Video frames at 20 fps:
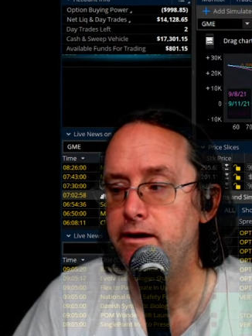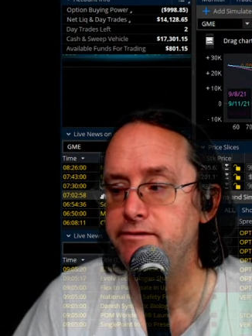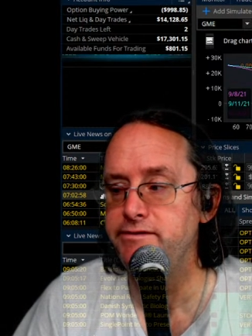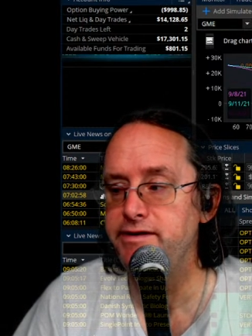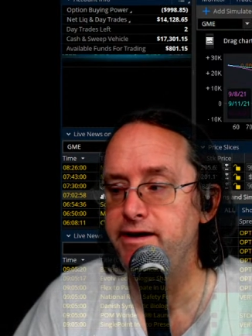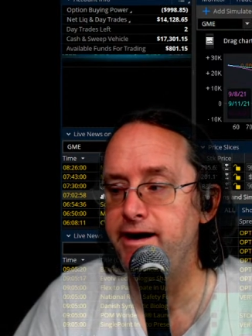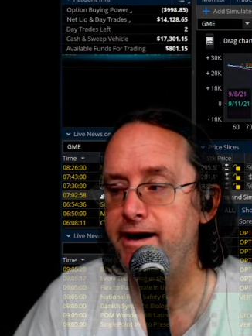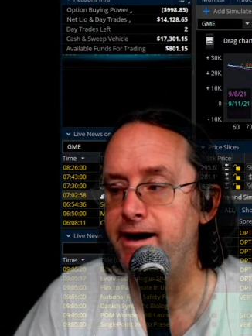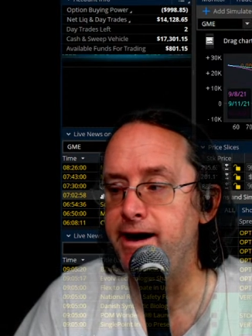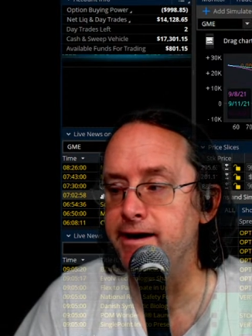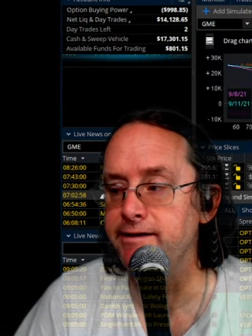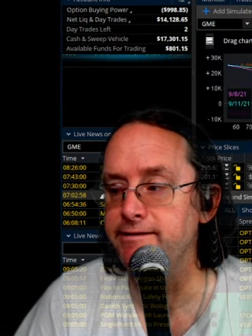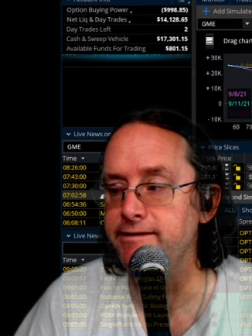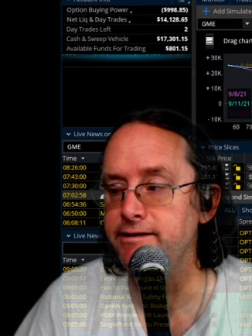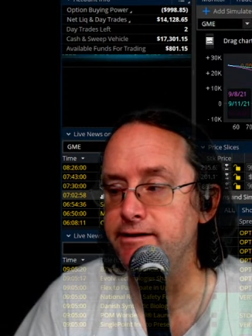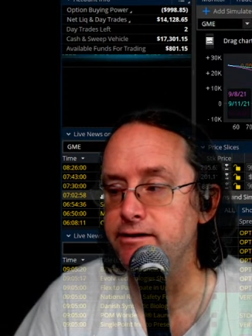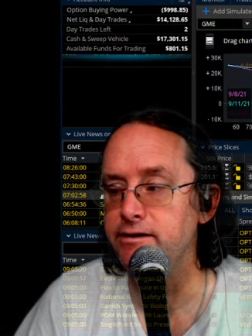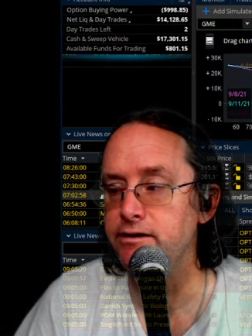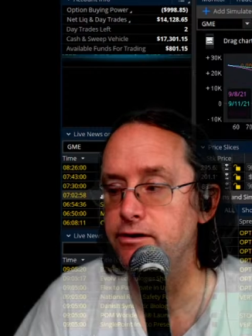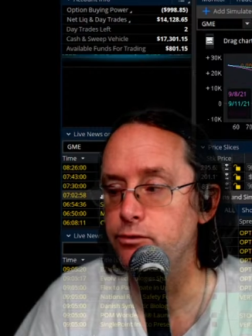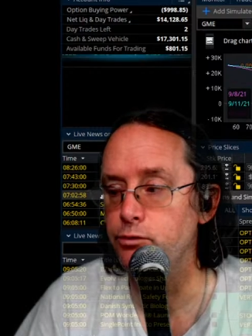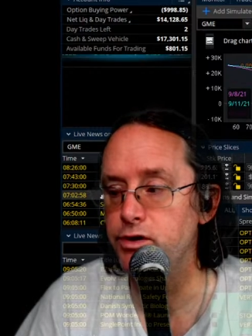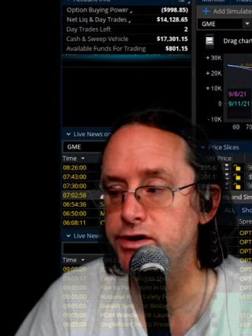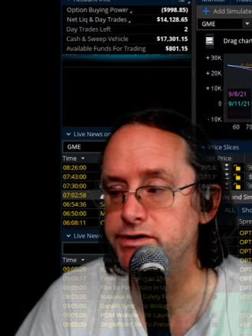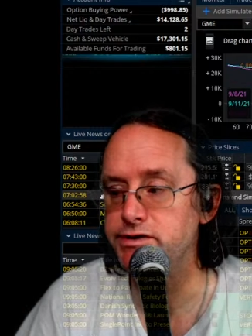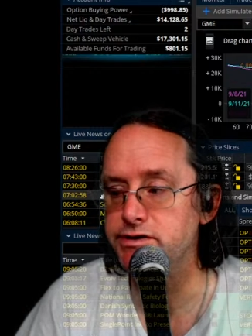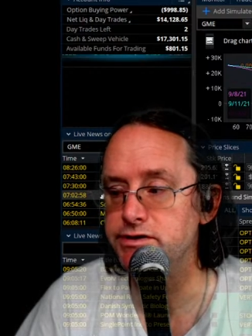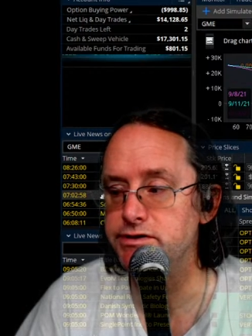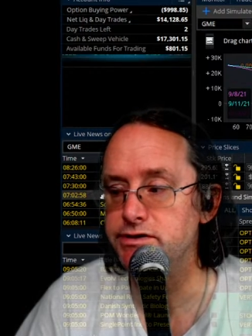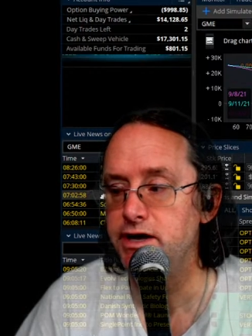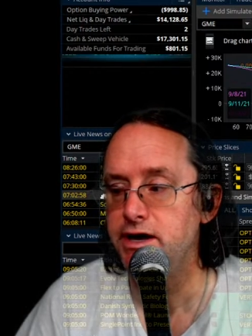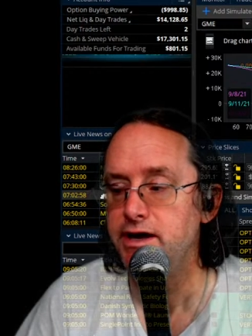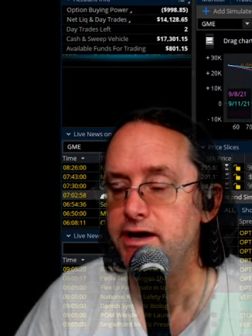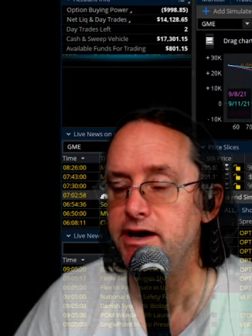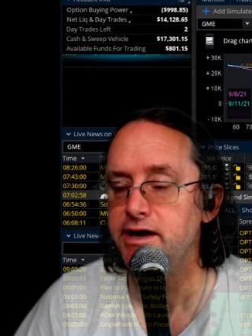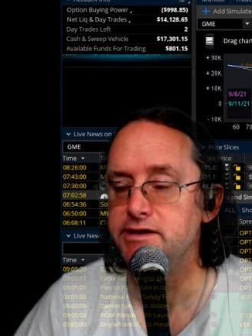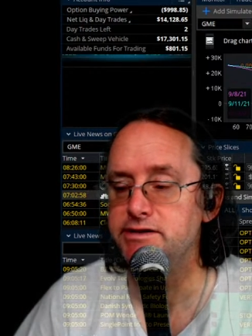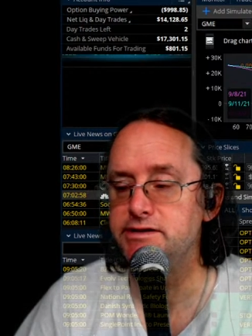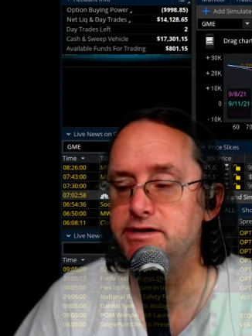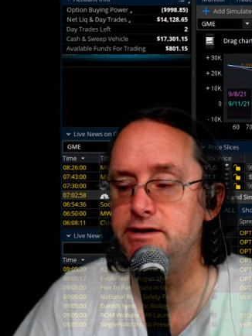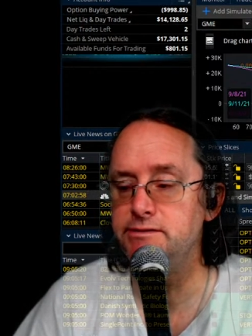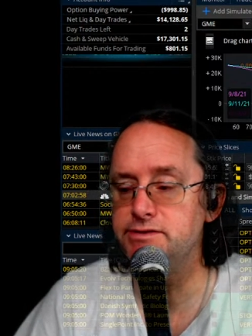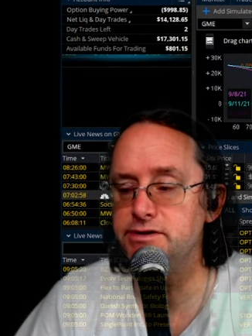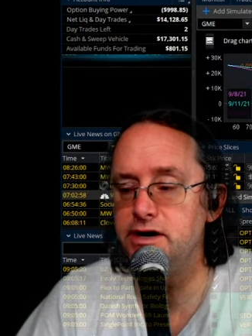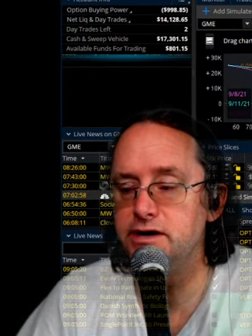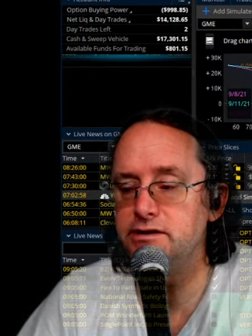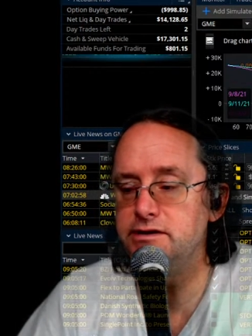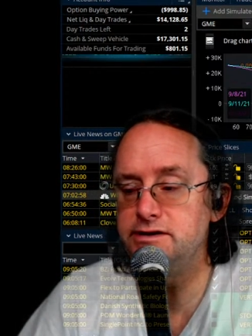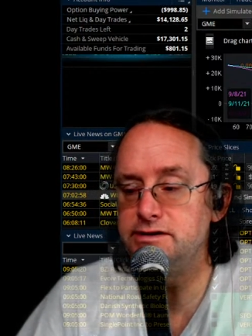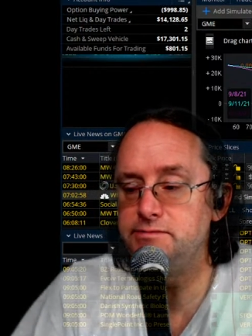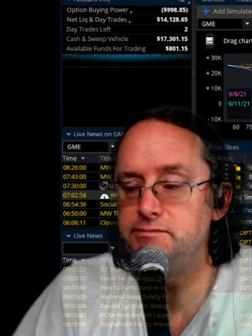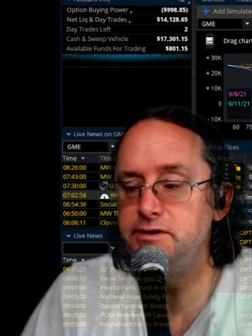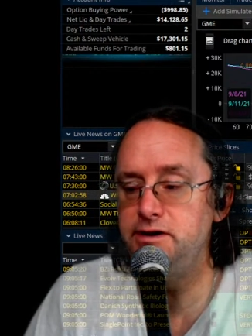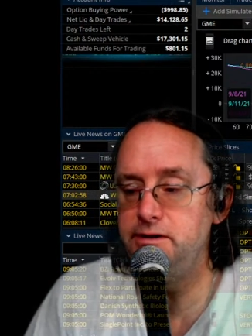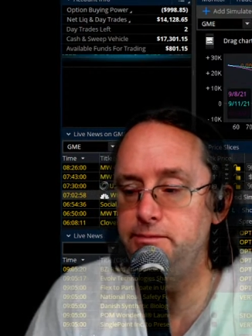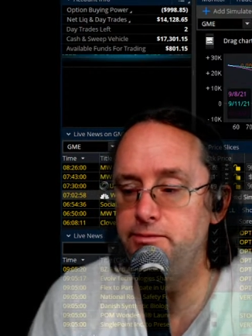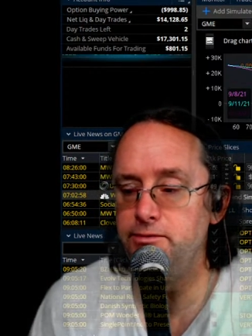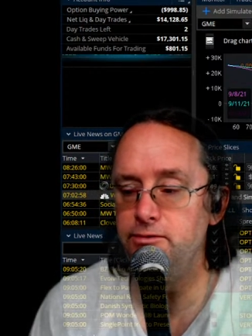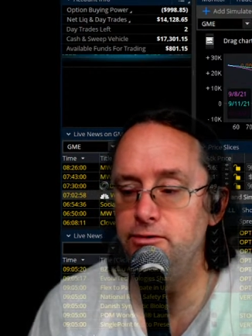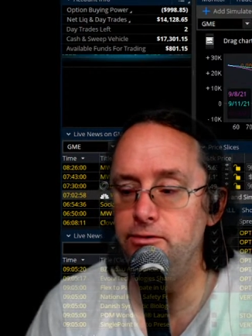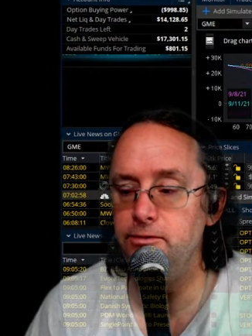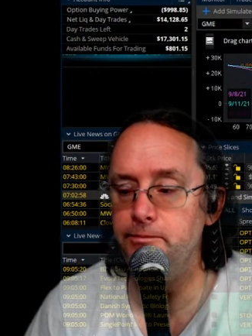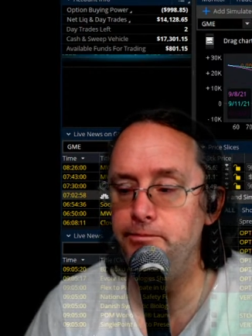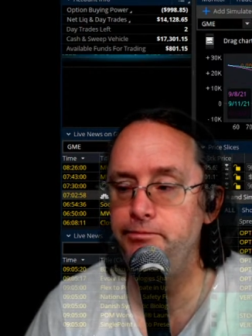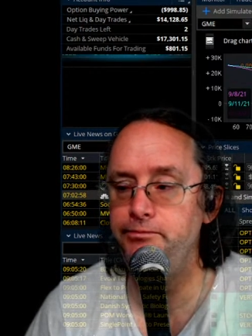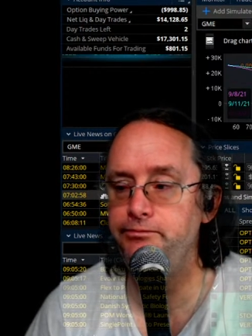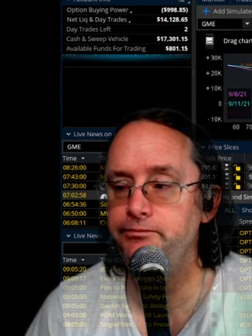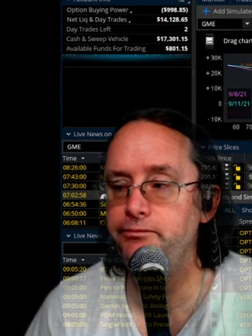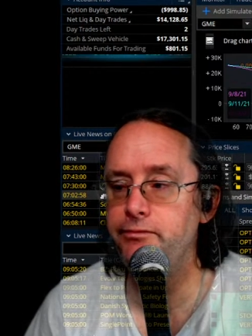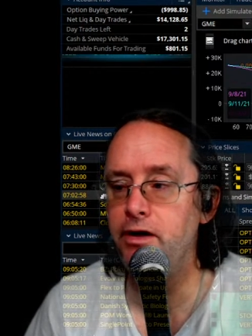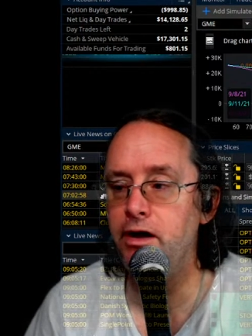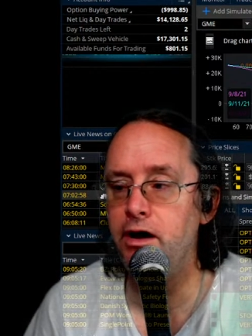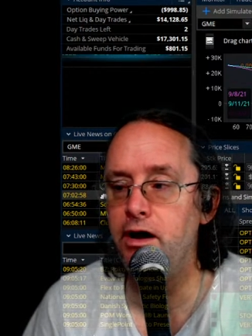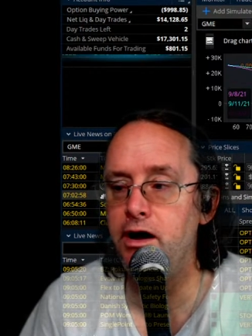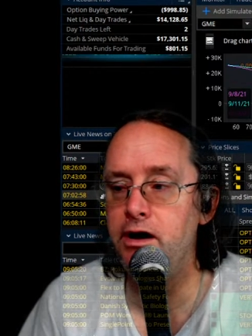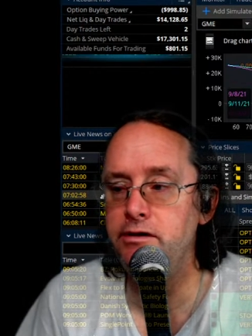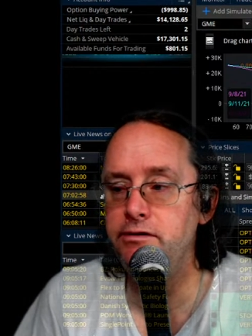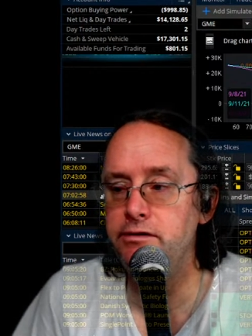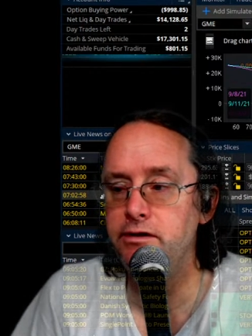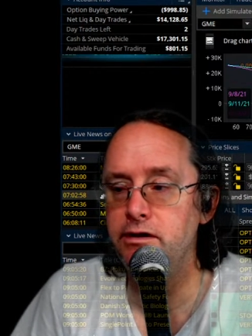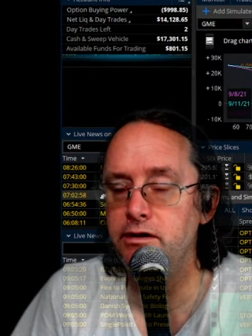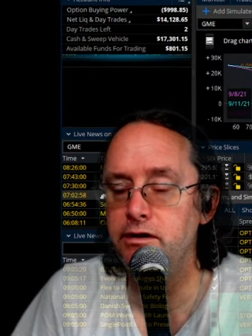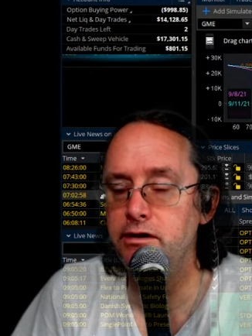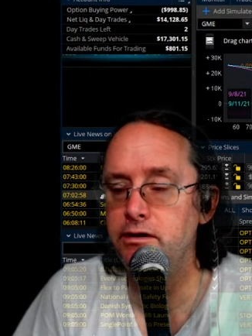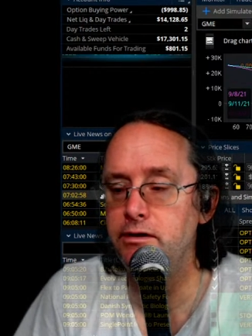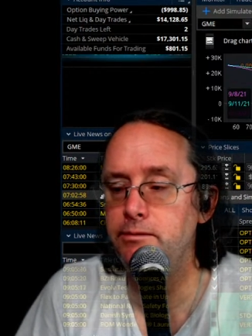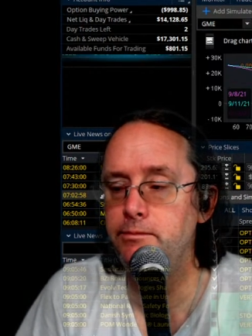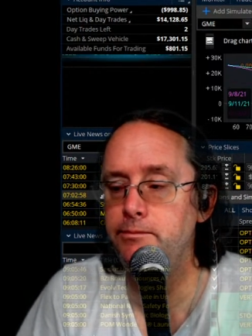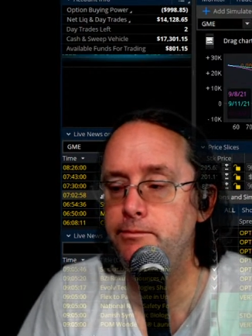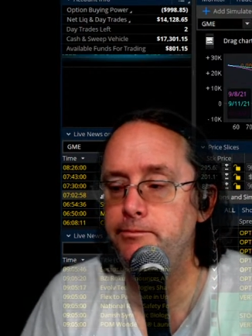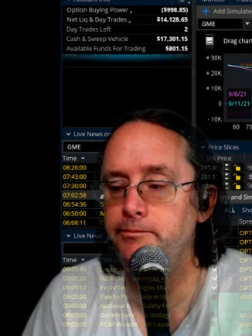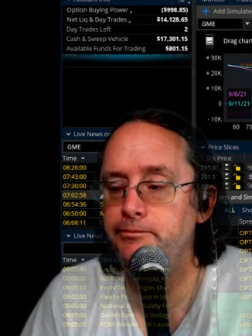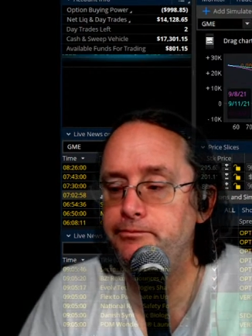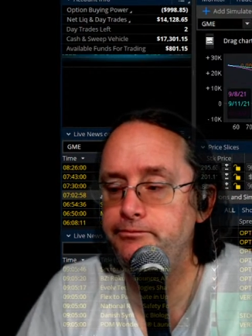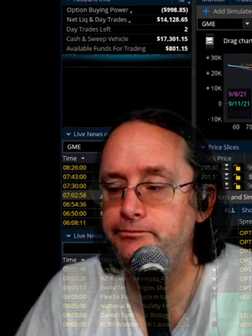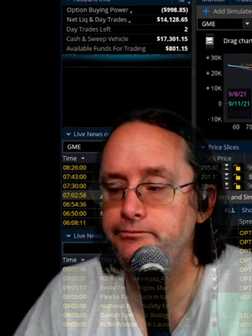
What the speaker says: tact here, which is it seems like these people on